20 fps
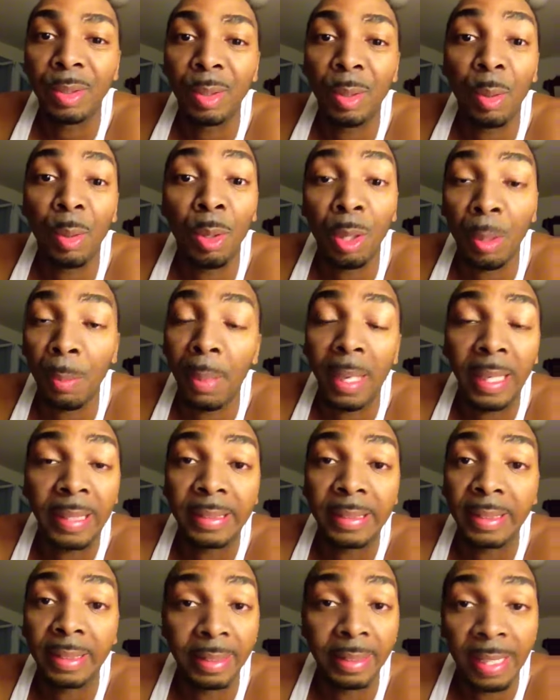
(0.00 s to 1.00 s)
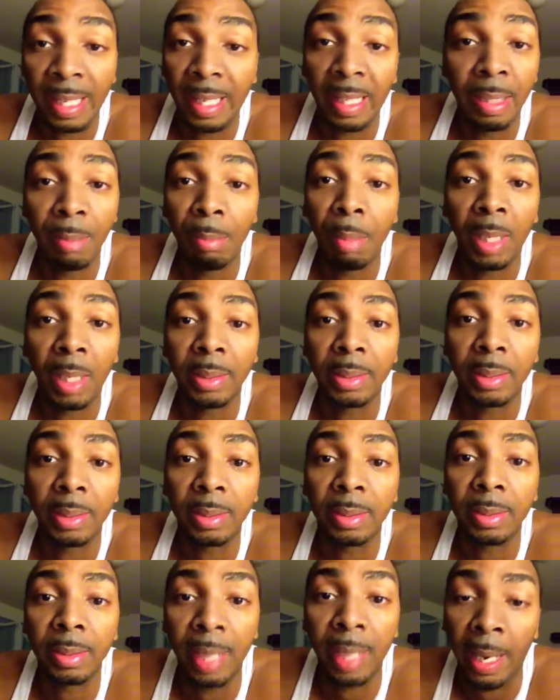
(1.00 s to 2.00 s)
on a daily
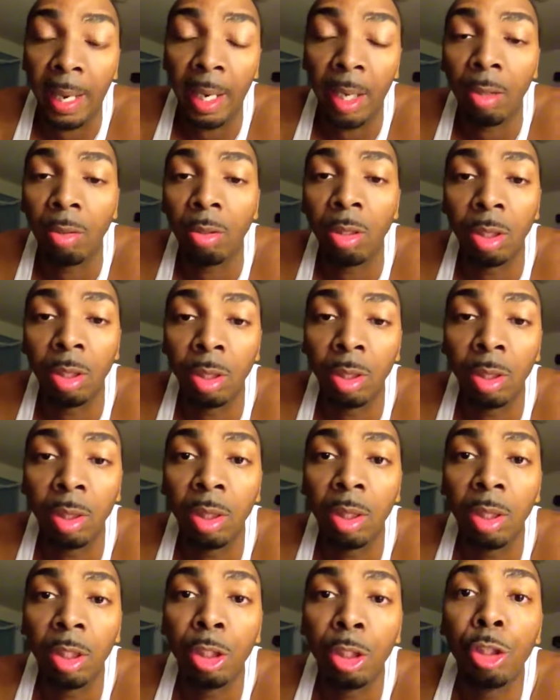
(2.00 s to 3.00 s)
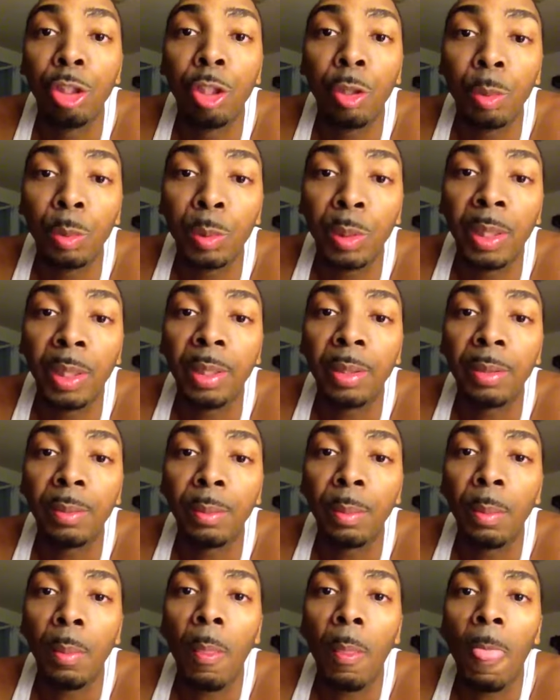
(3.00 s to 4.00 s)
basis. Now, know that
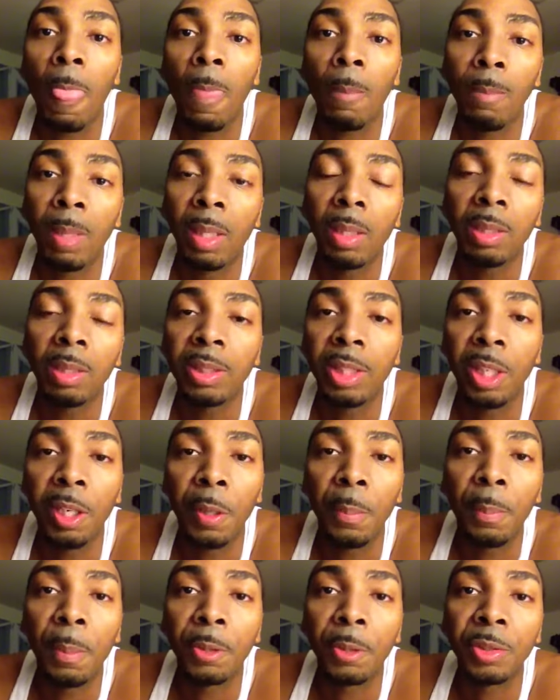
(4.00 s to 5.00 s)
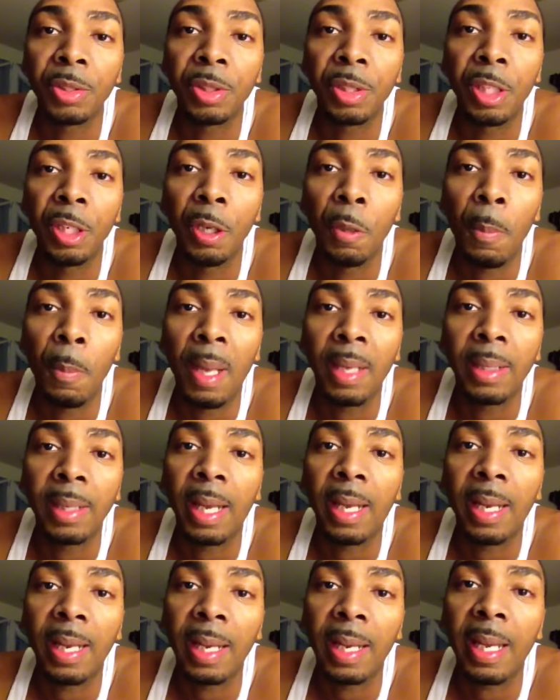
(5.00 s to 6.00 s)
military personnel might not
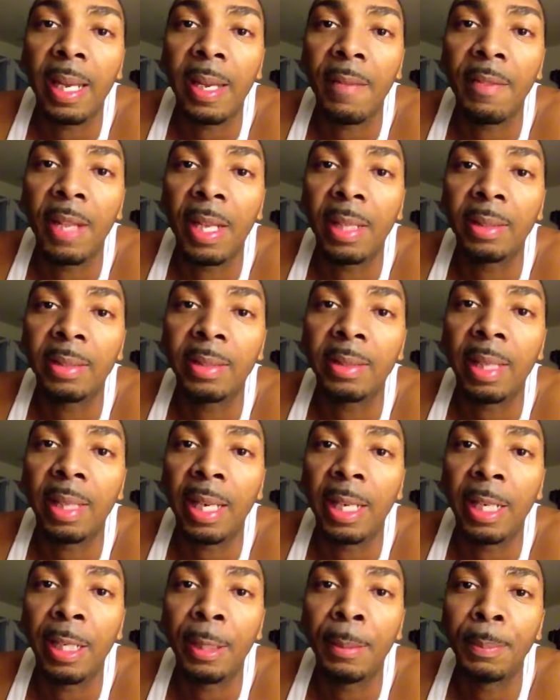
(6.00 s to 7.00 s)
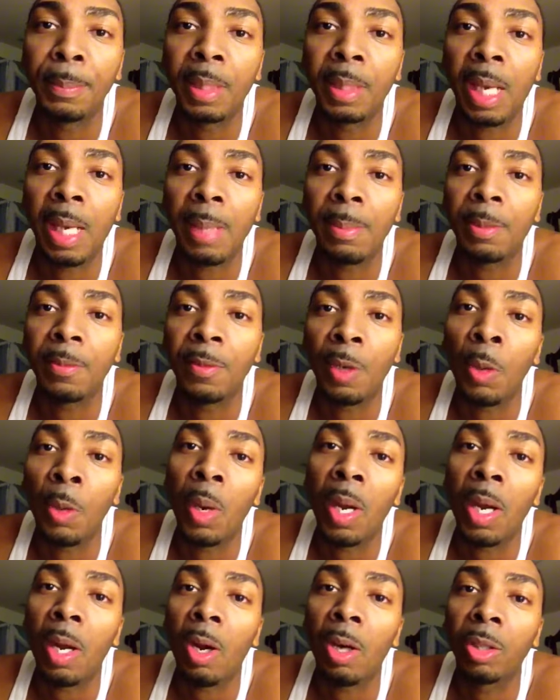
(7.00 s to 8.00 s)
have that same type of
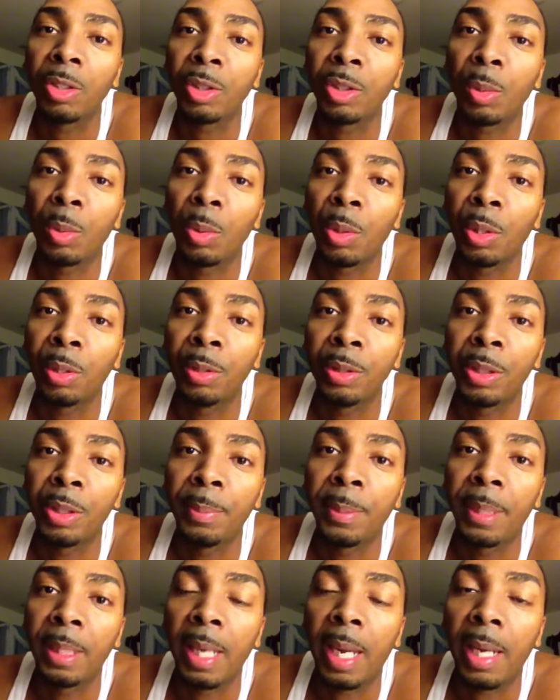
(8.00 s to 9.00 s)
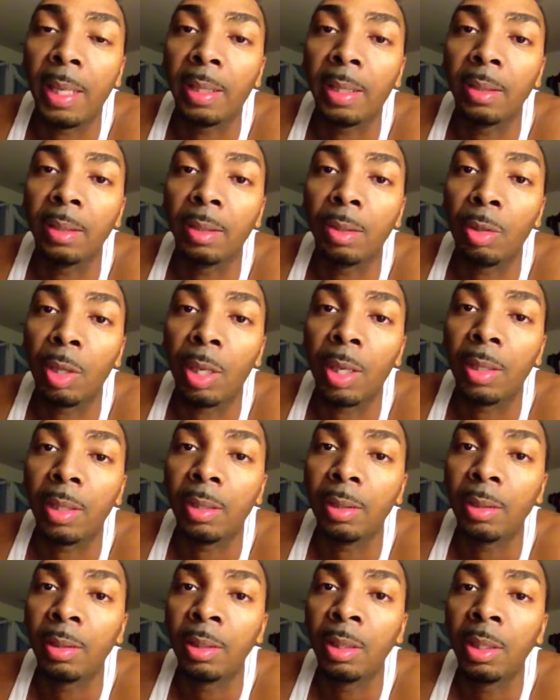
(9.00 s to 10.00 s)
OAR score or GPA, okay?
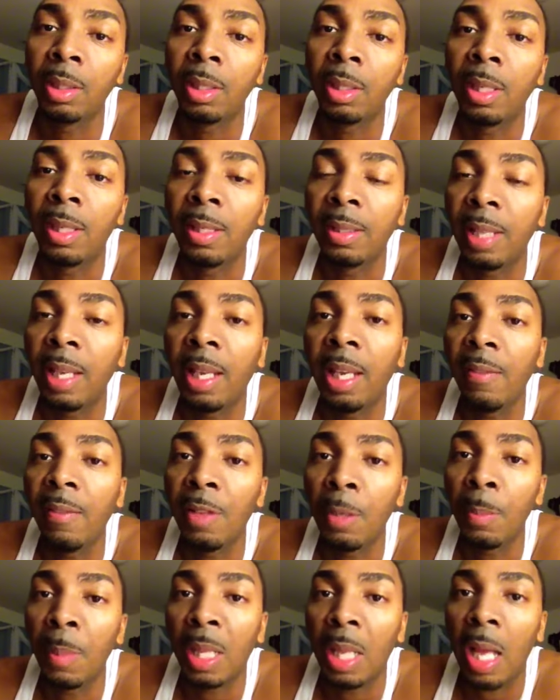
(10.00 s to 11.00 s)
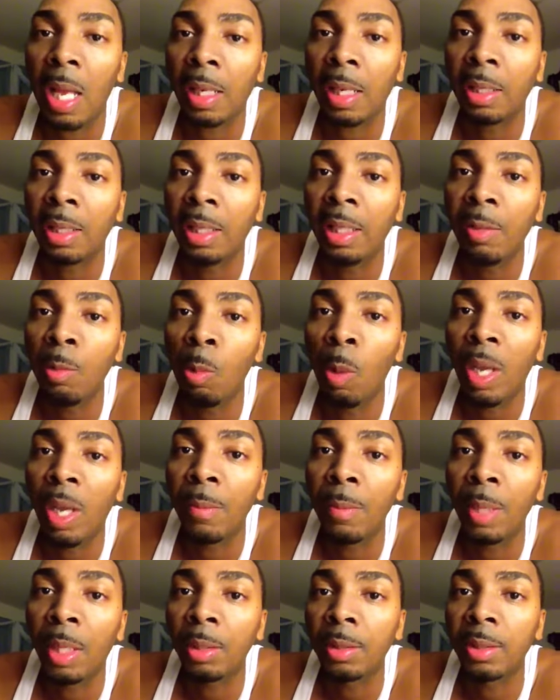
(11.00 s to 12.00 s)
They give them a lot of leeway
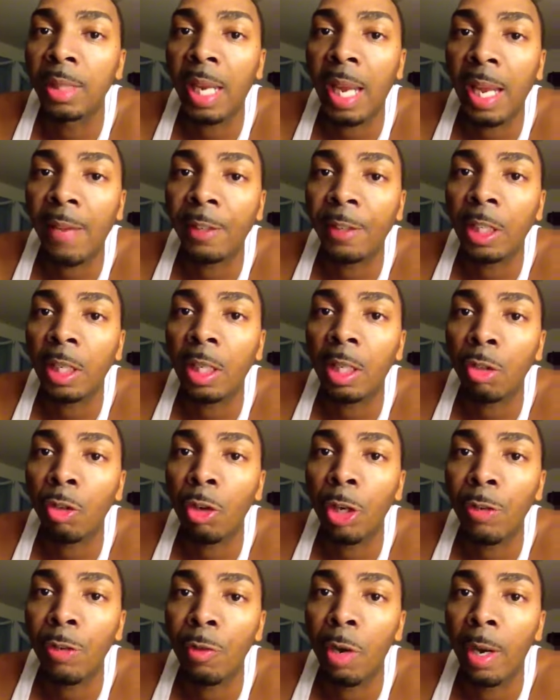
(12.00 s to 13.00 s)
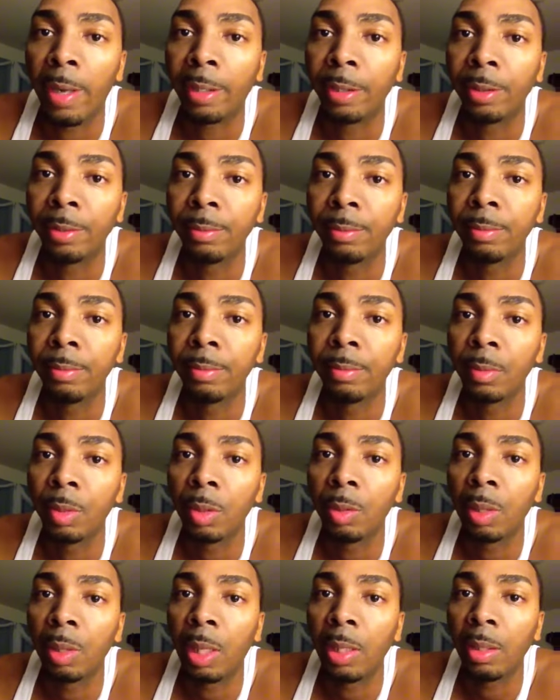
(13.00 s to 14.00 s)
because they have a concrete record,
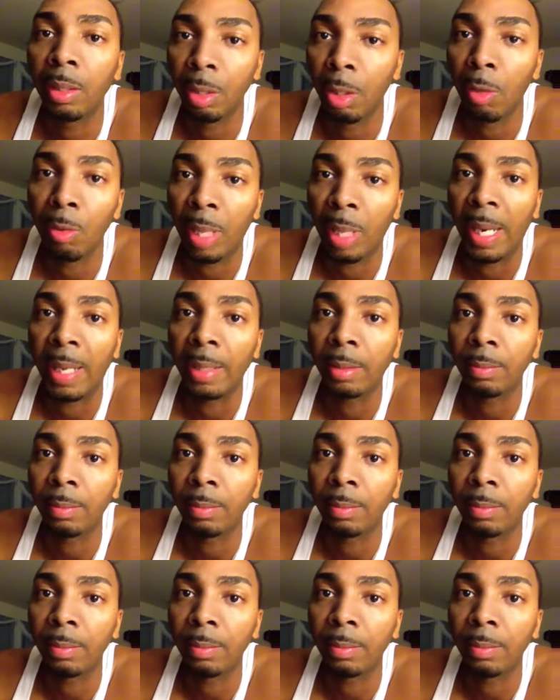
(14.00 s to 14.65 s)
okay? Know that.